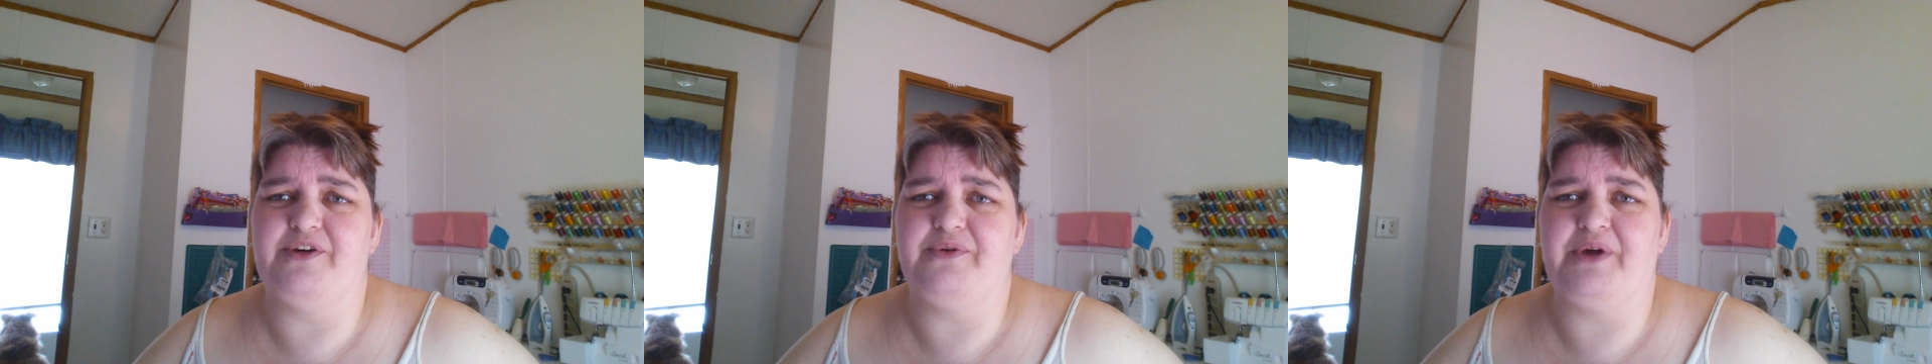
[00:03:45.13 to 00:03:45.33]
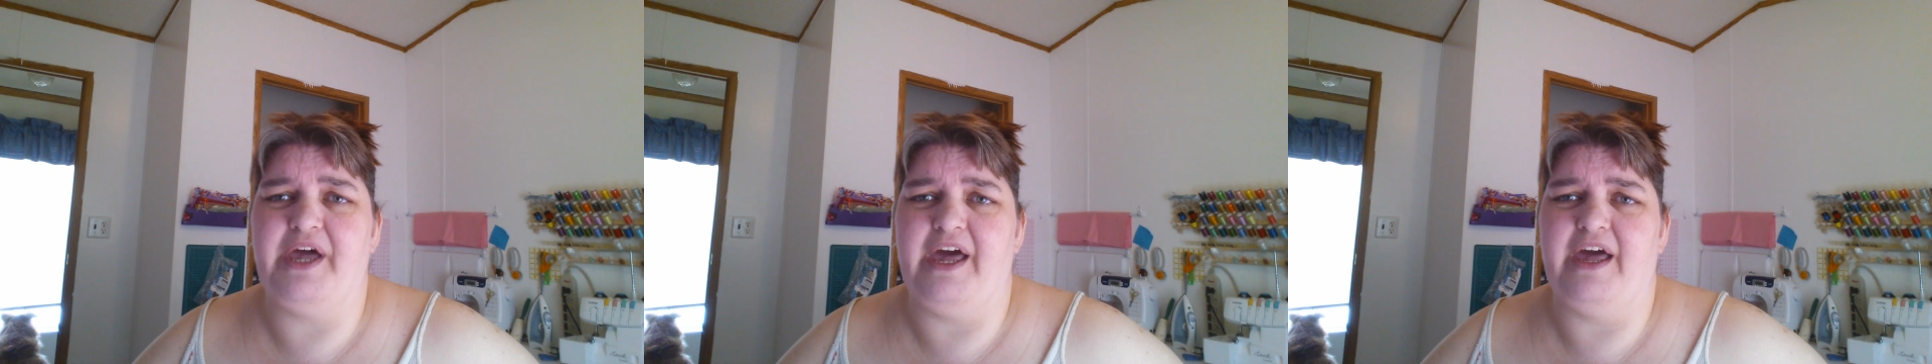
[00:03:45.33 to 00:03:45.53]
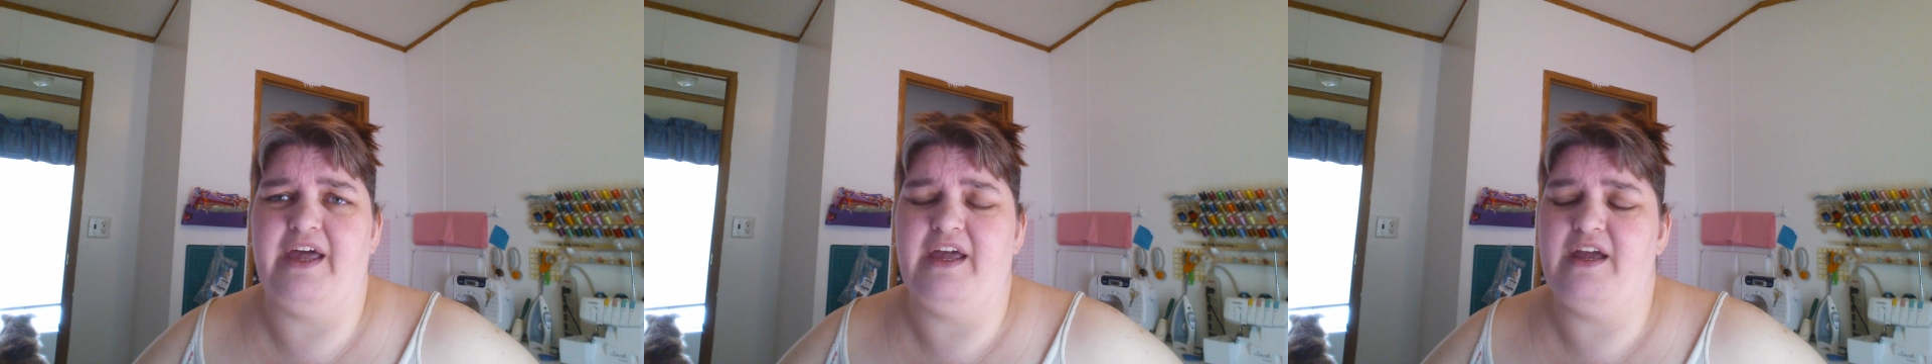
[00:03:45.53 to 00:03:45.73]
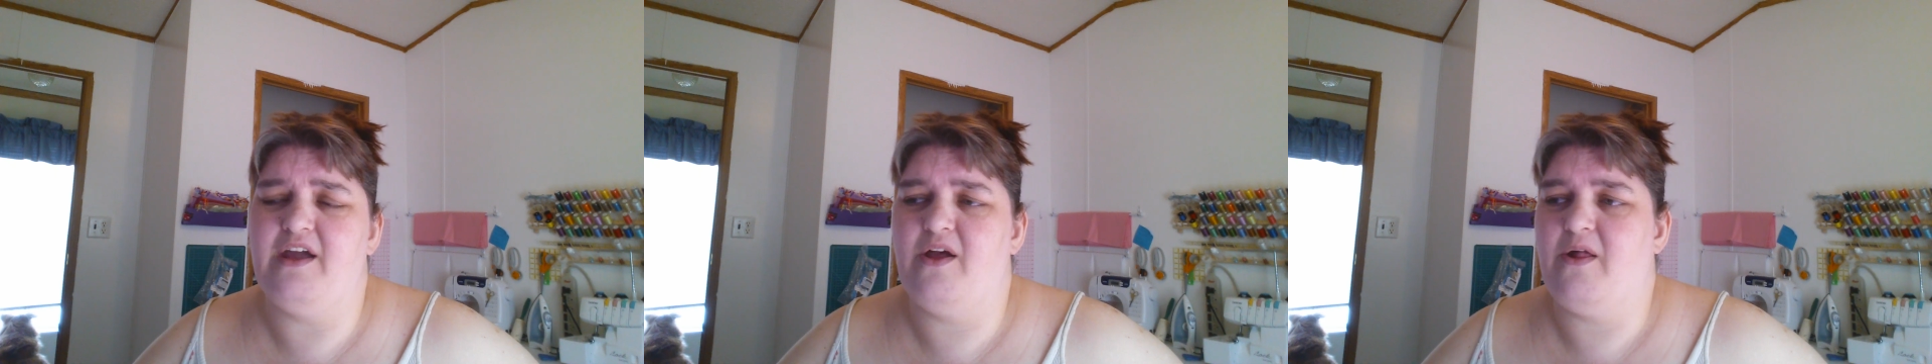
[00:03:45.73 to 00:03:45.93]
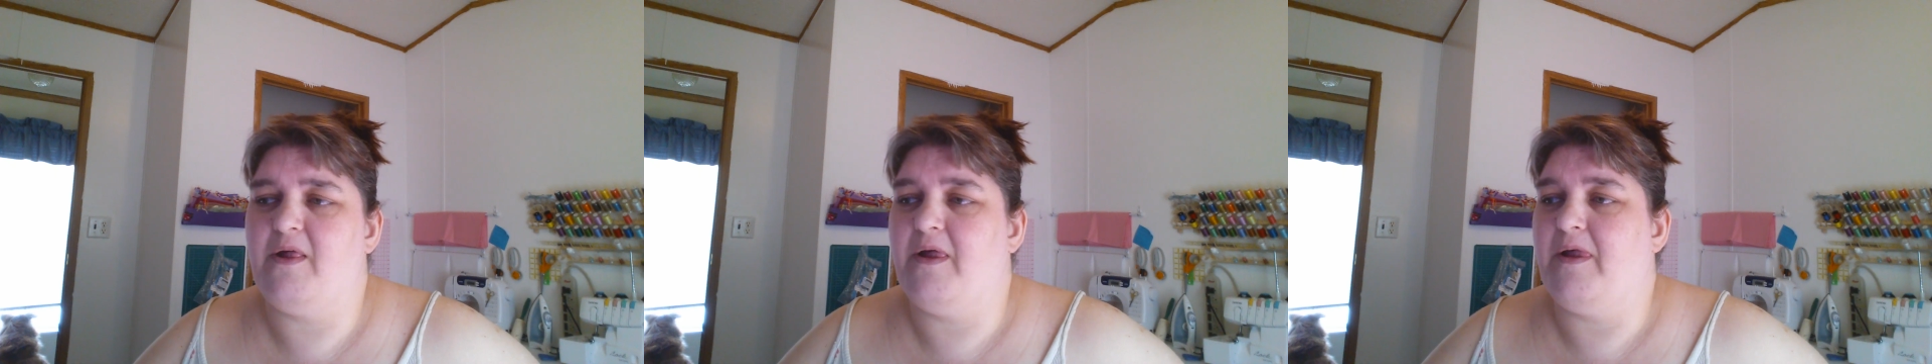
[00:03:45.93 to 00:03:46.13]
okay,
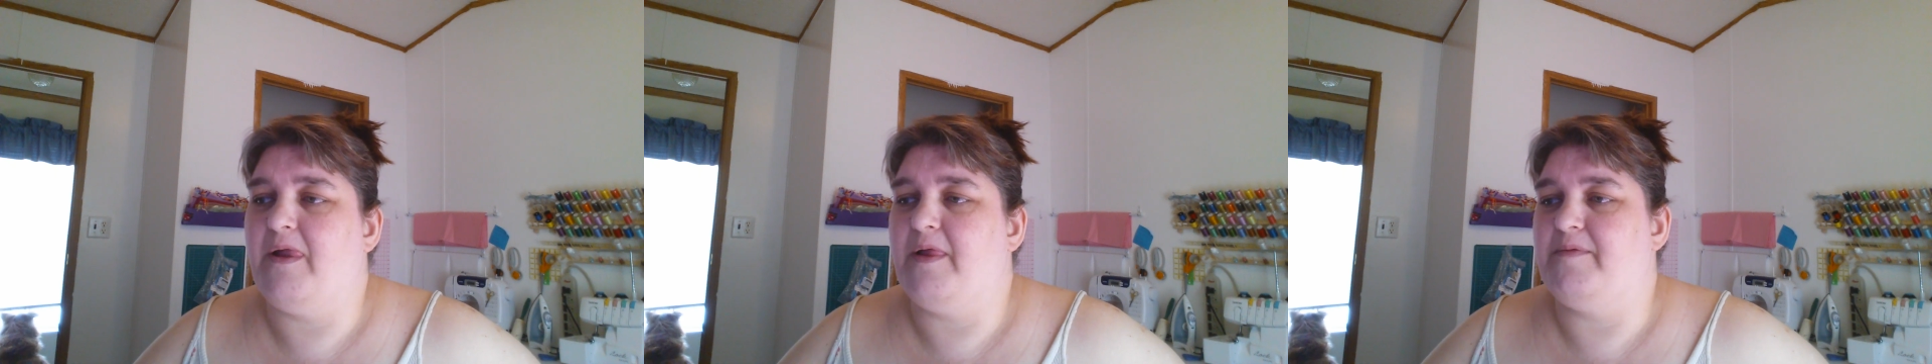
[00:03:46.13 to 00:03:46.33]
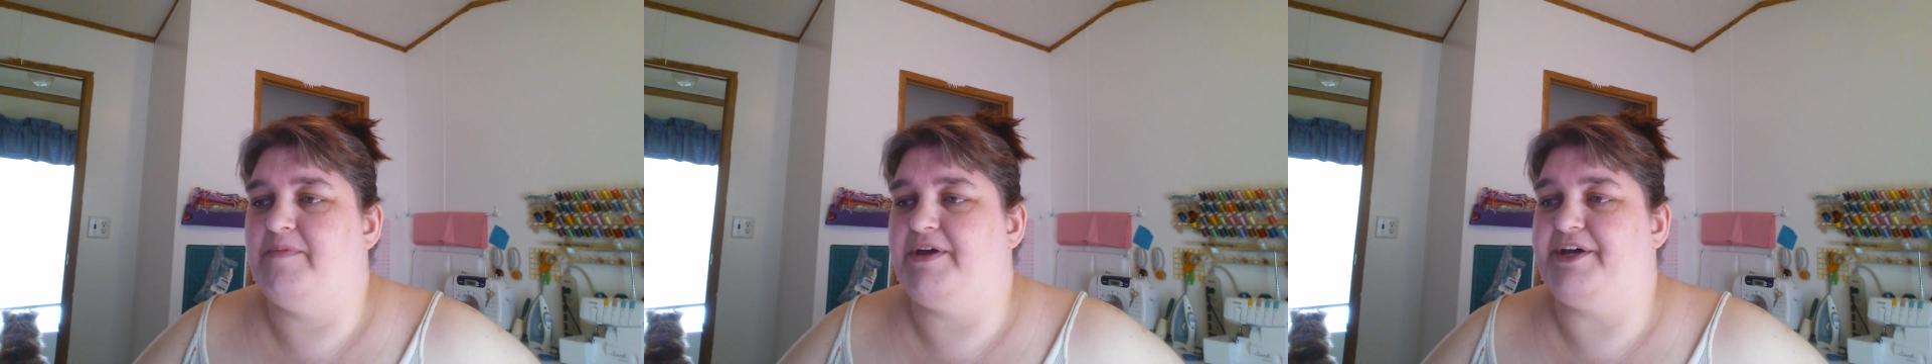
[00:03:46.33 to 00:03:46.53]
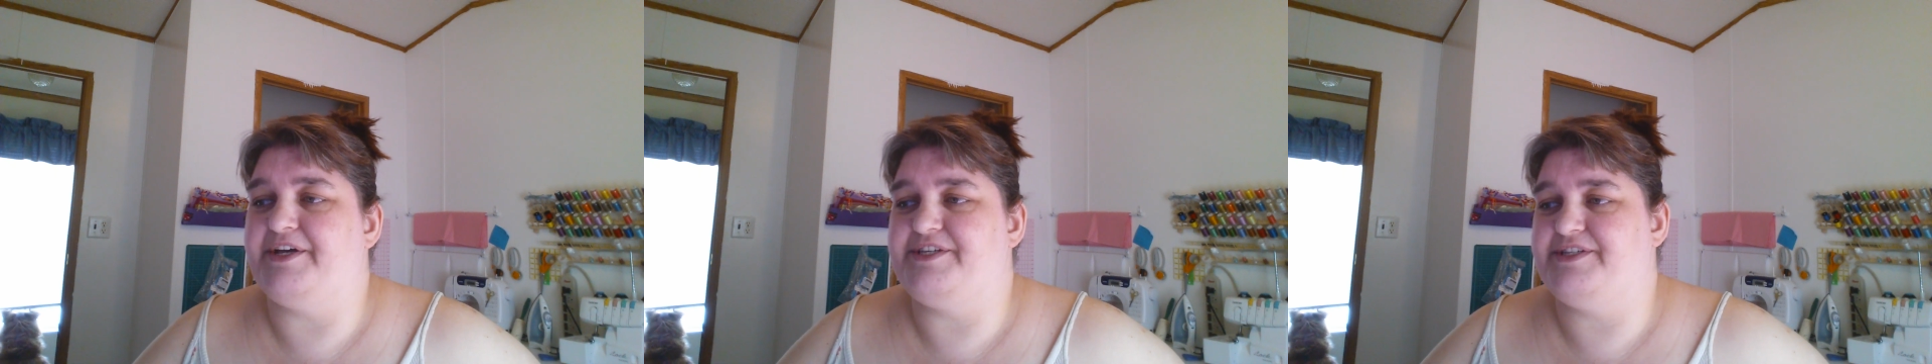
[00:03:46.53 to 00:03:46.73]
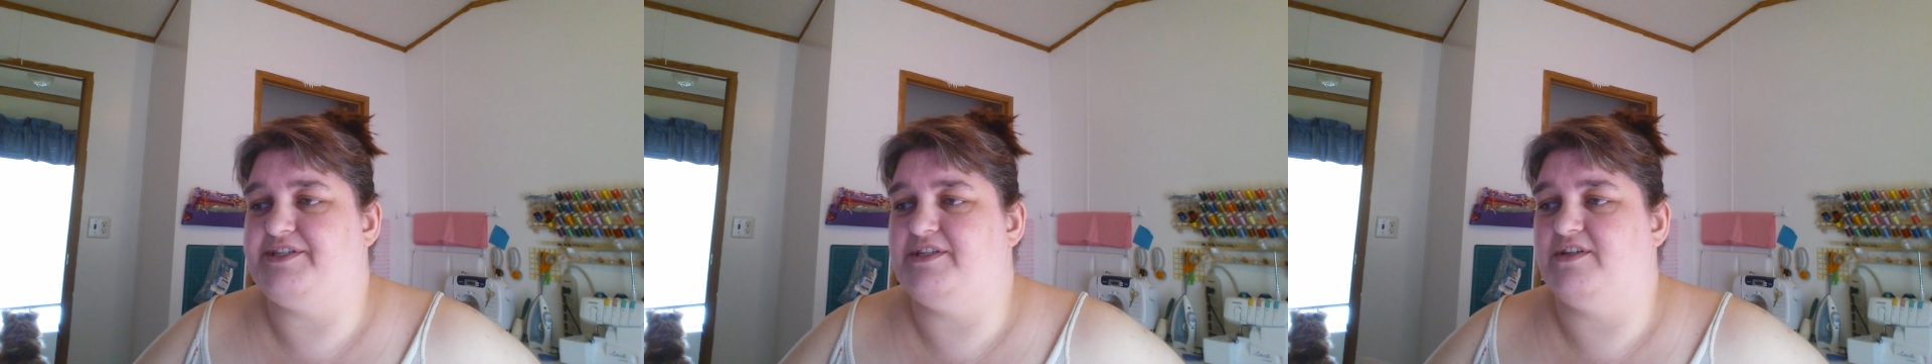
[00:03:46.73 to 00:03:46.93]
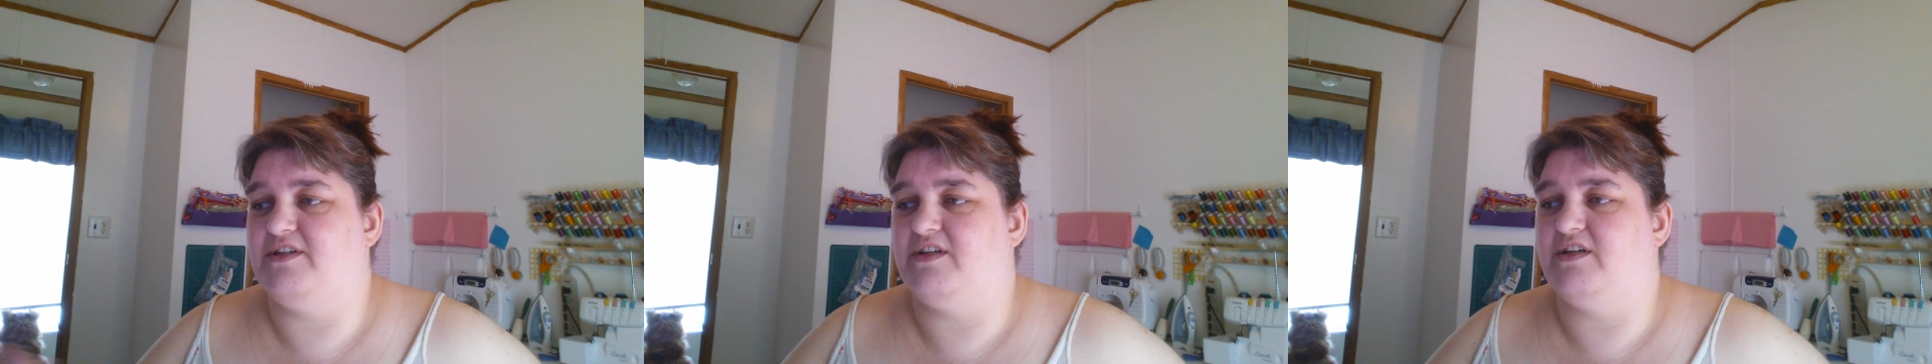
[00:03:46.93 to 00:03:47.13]
because